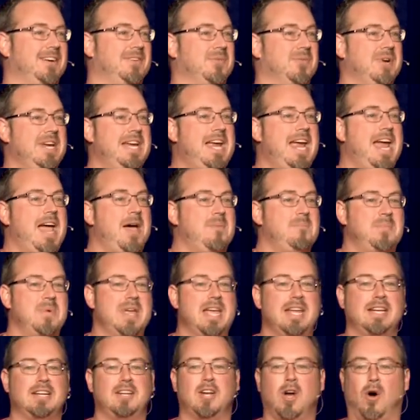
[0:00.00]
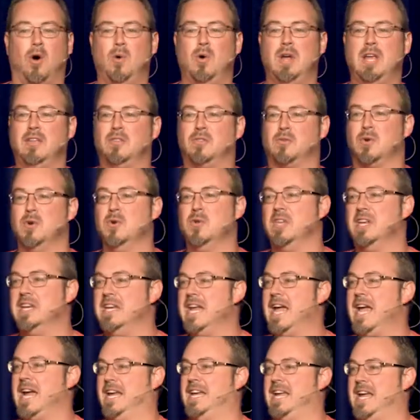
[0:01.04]
we have been going through the
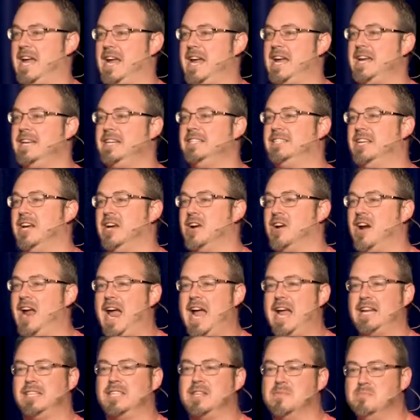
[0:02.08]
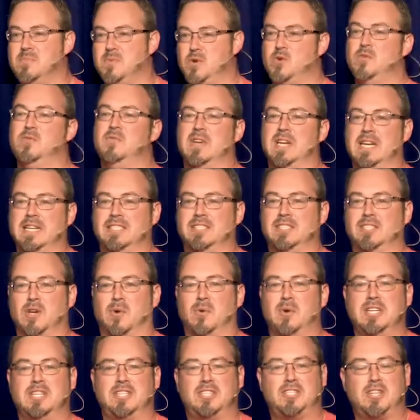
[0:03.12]
decades here at the movies. So
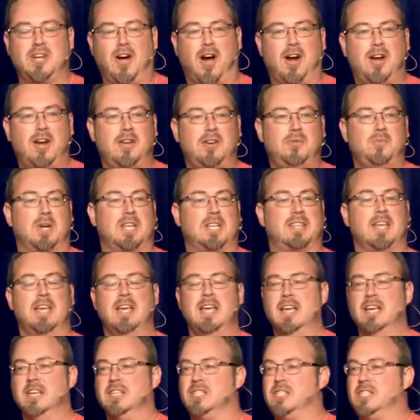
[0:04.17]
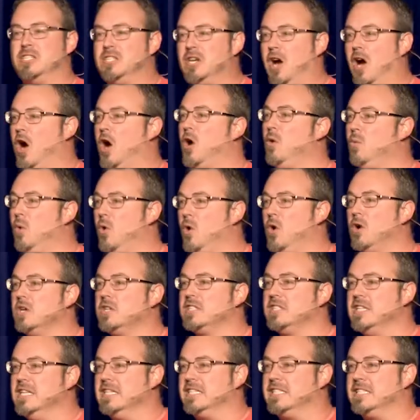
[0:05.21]
we started with Star Wars
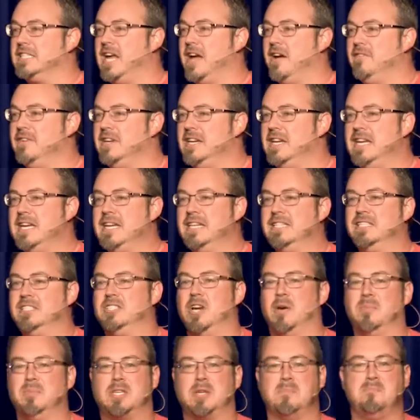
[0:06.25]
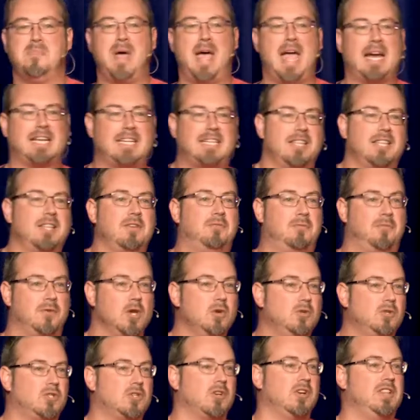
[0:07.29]
in the 70s, jumped to Back to the
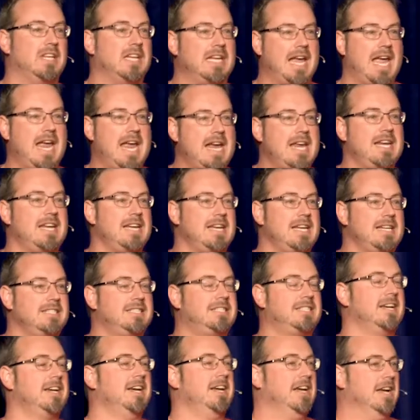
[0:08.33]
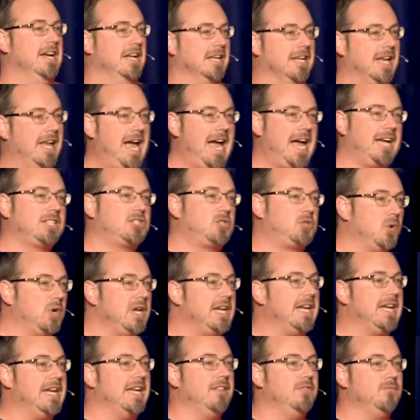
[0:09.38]
Future in the 80s. Last
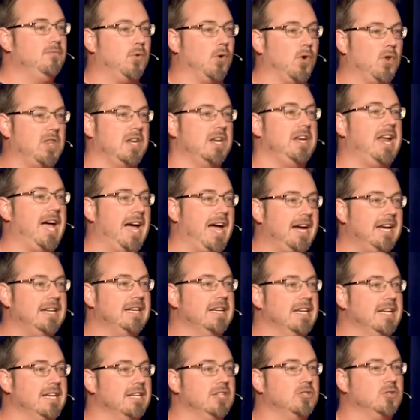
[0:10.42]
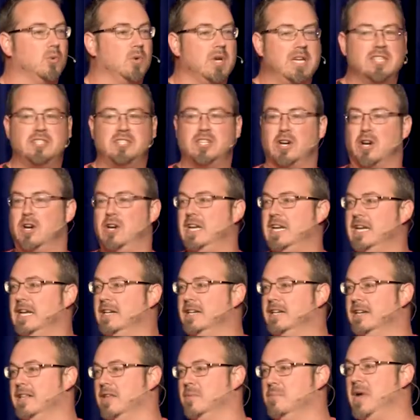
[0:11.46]
weekend for the 90s, we journeyed
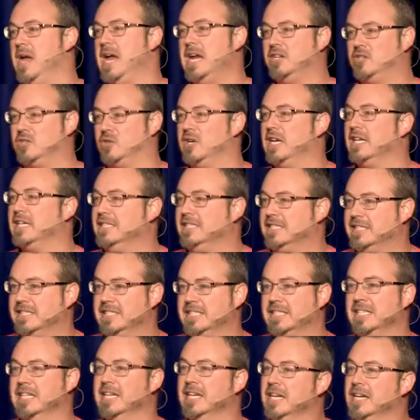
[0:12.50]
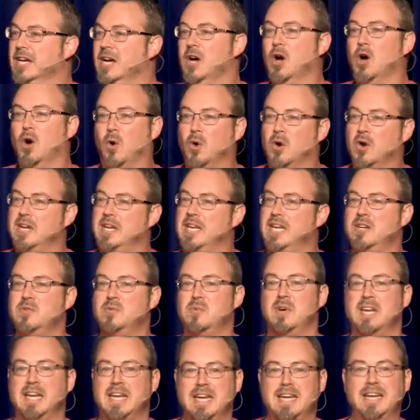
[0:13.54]
into the Matrix, or did
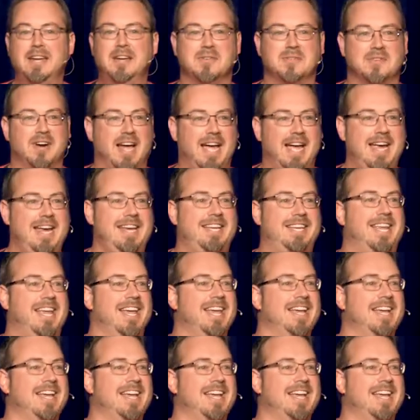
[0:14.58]
we, right?